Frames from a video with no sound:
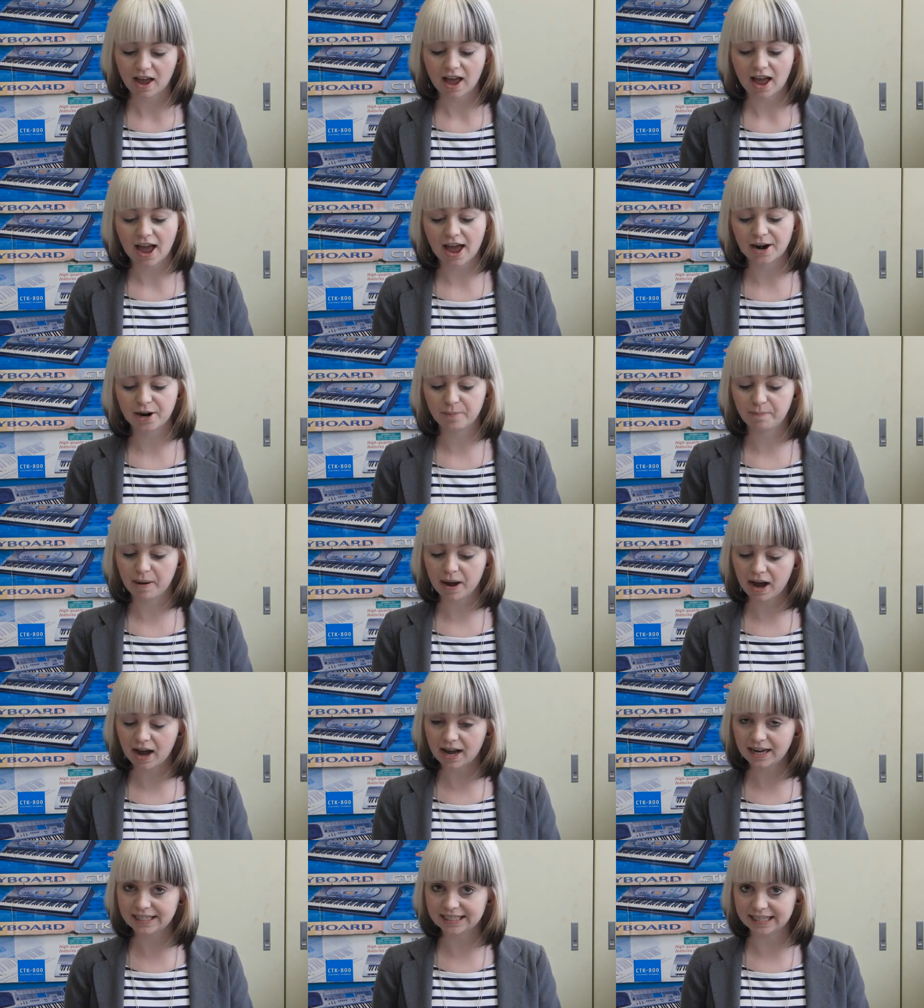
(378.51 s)
At a
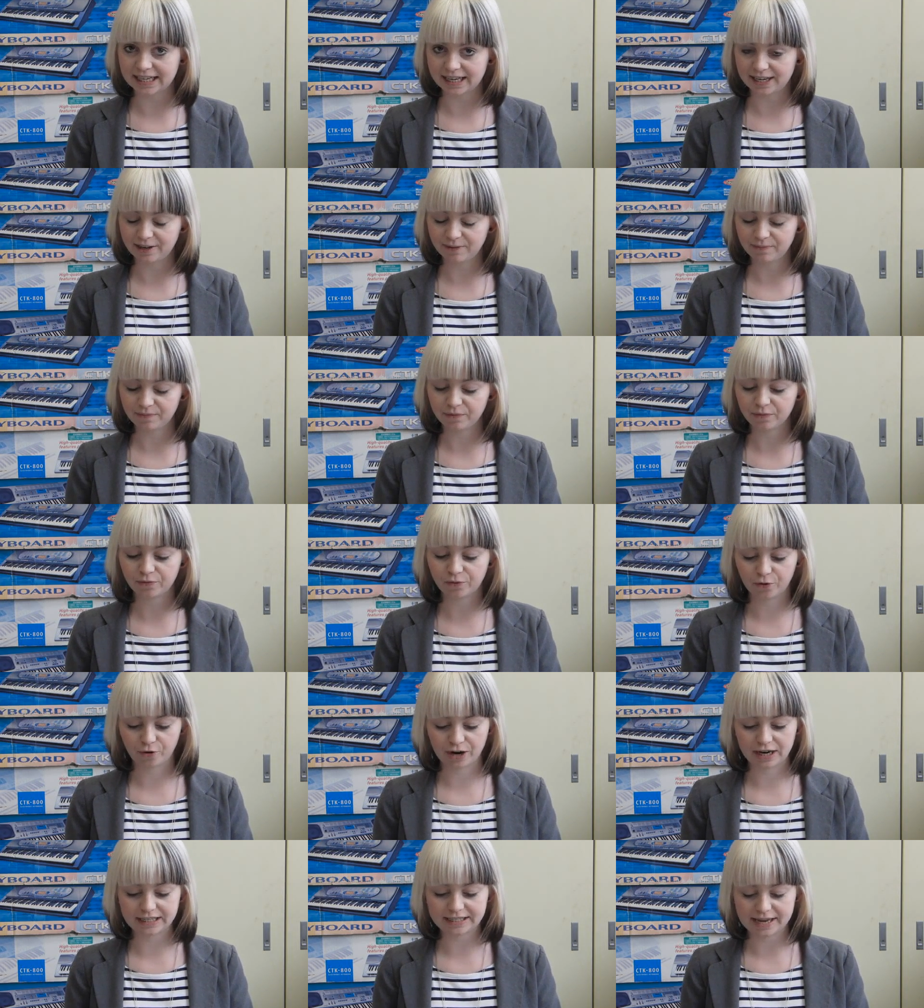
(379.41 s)
party,
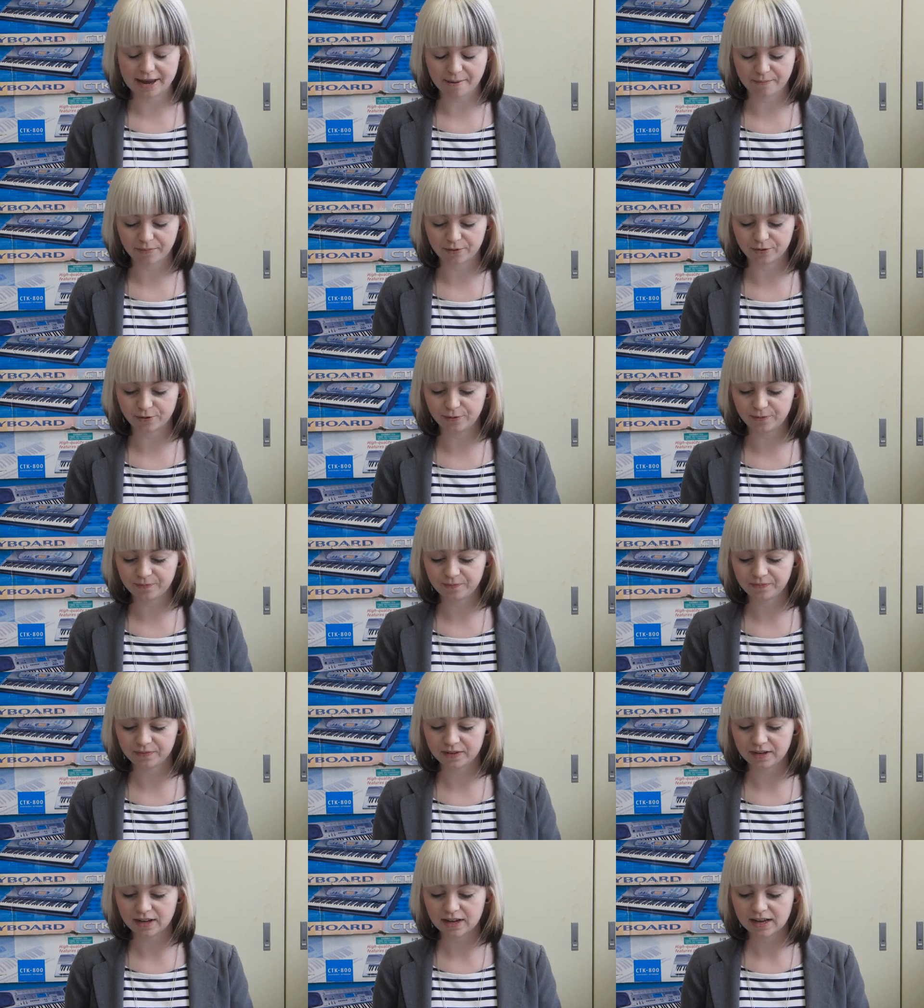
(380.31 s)
for example,
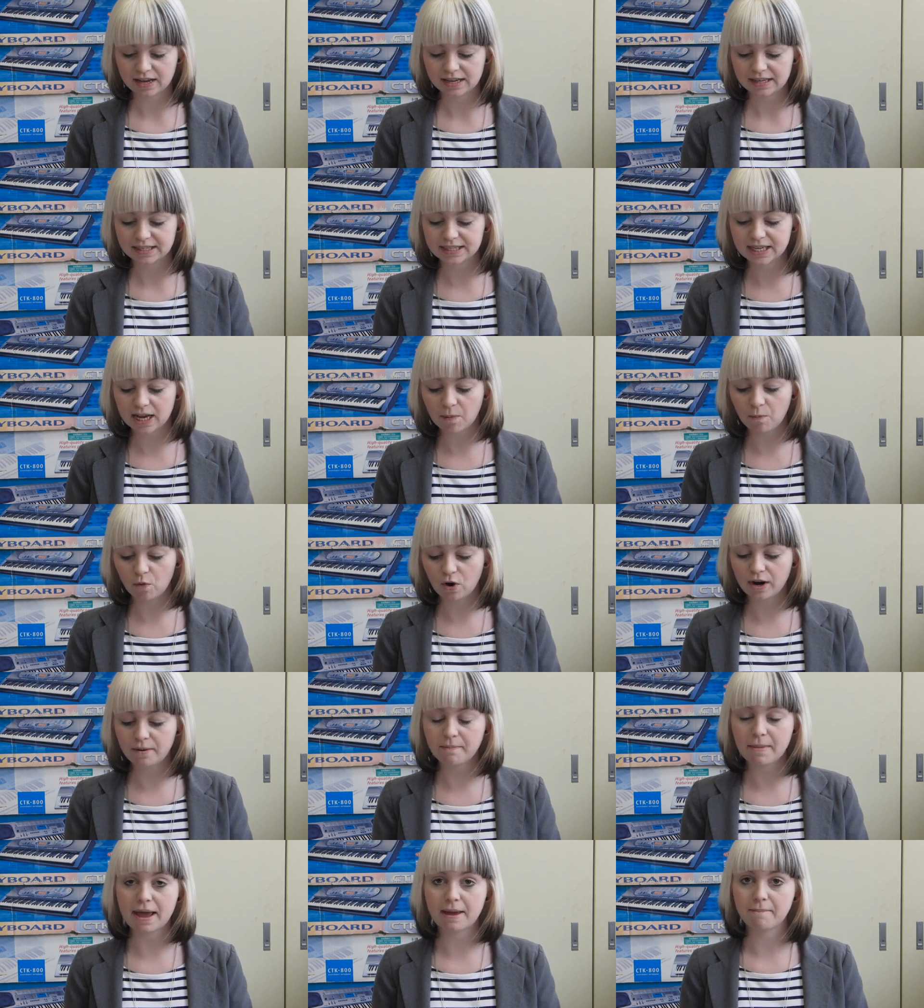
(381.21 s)

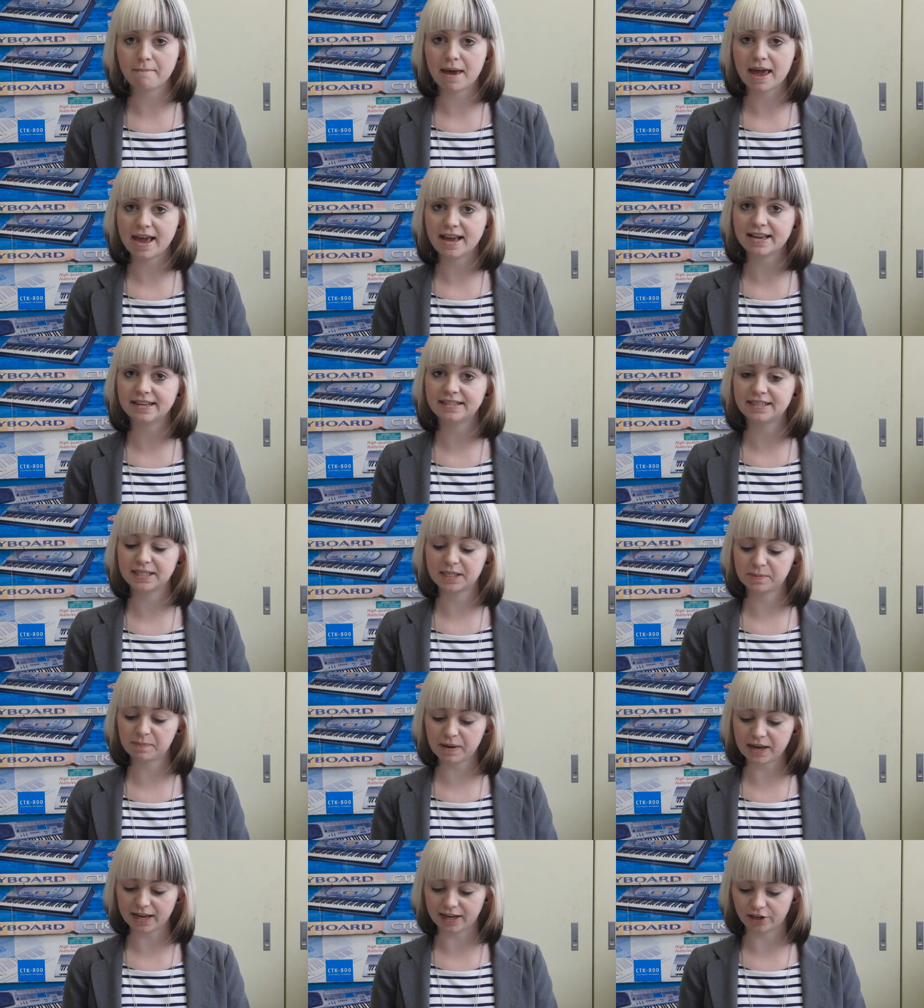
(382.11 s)
someone may make a
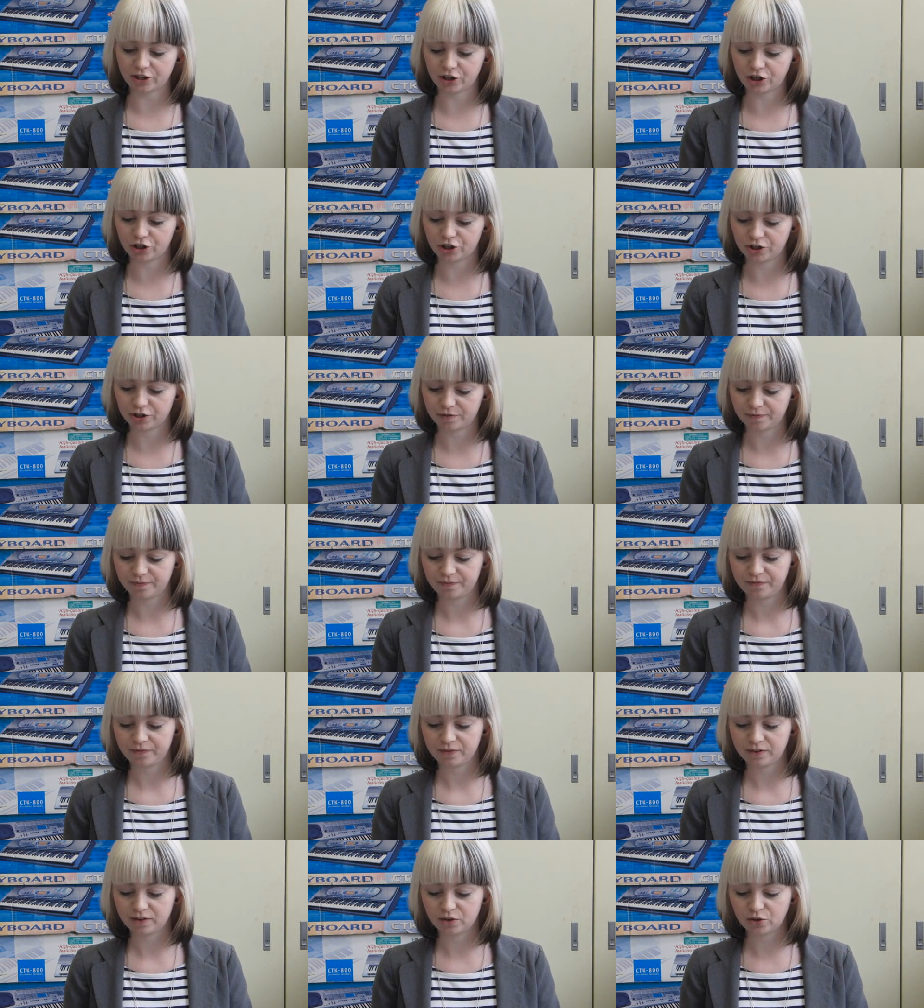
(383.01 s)
speech
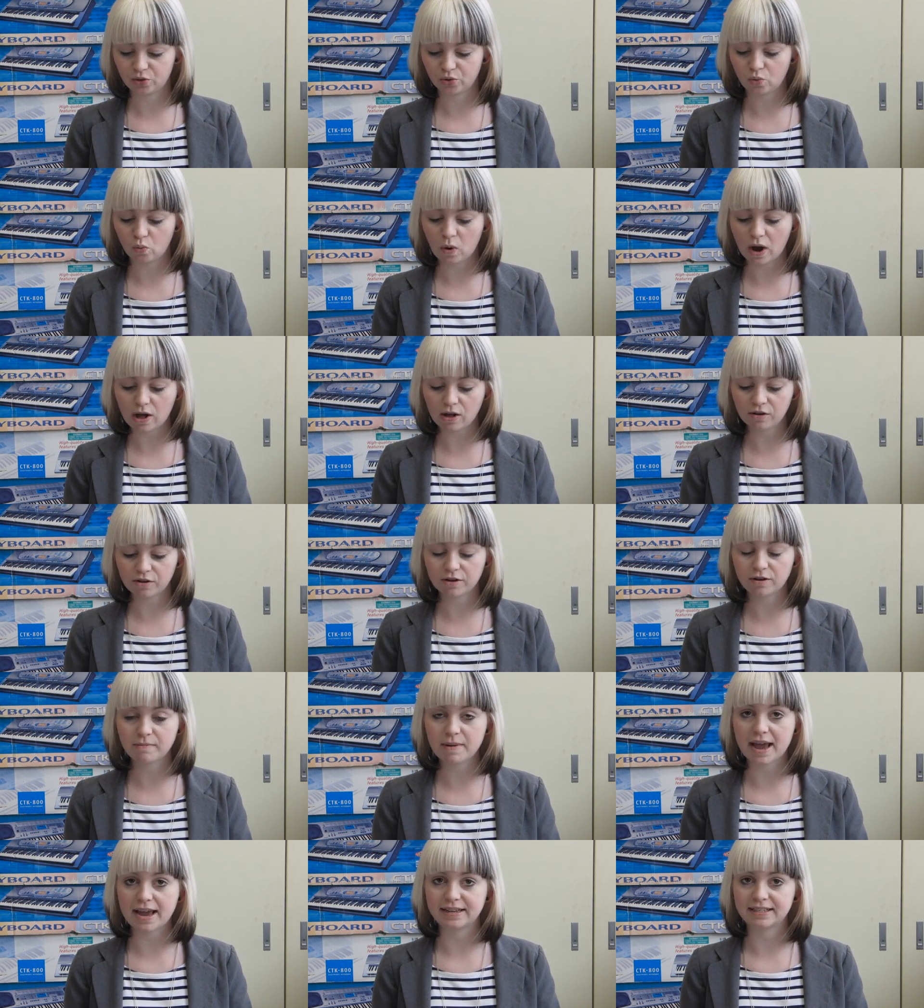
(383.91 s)
to
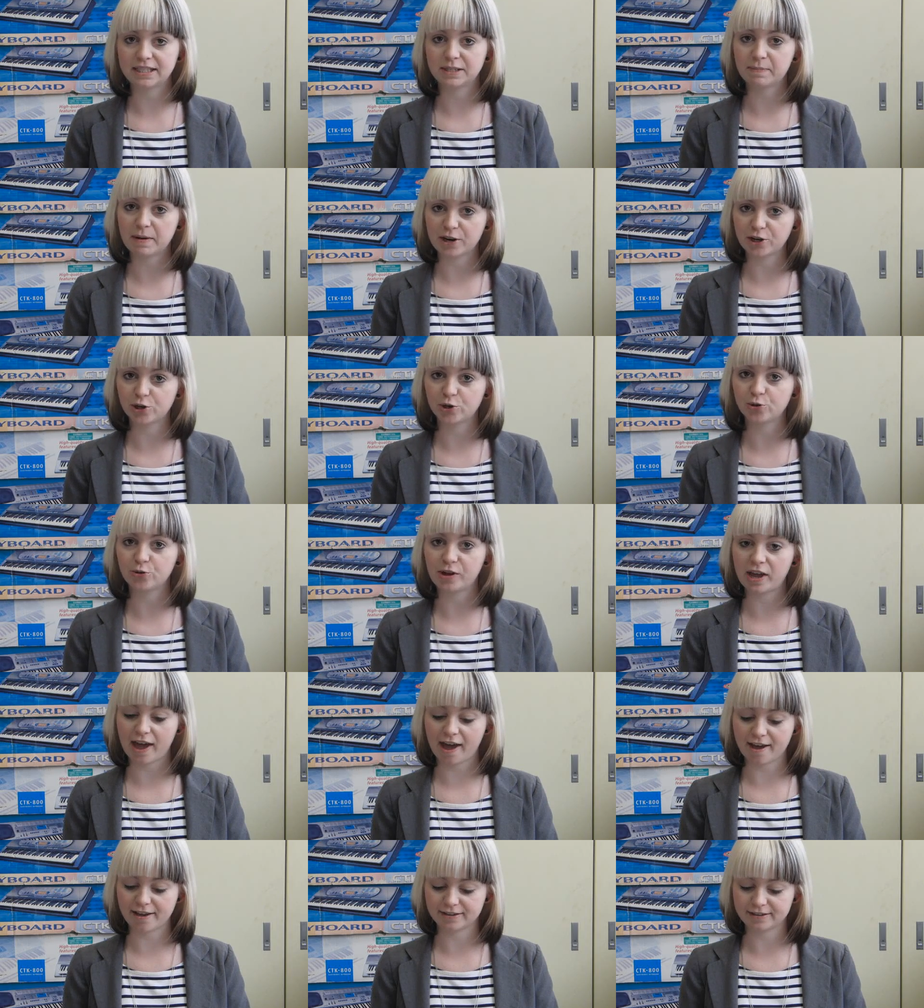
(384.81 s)
welcome a special
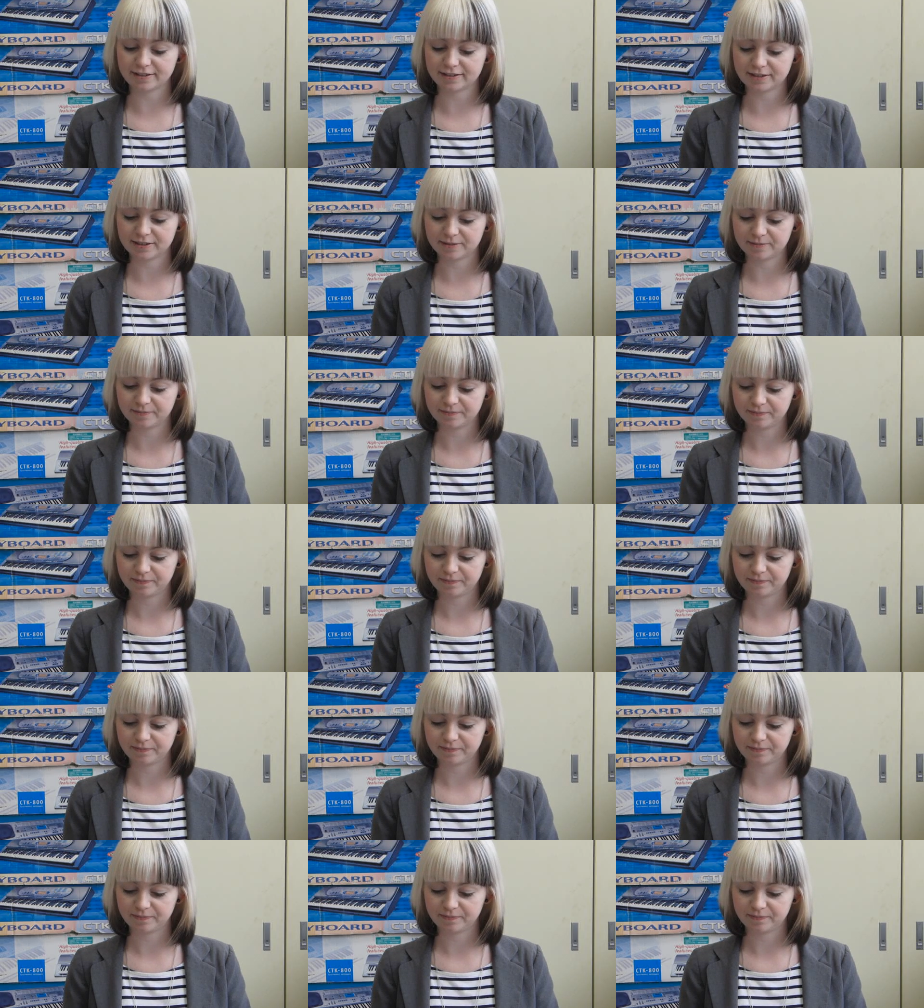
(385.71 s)
guest.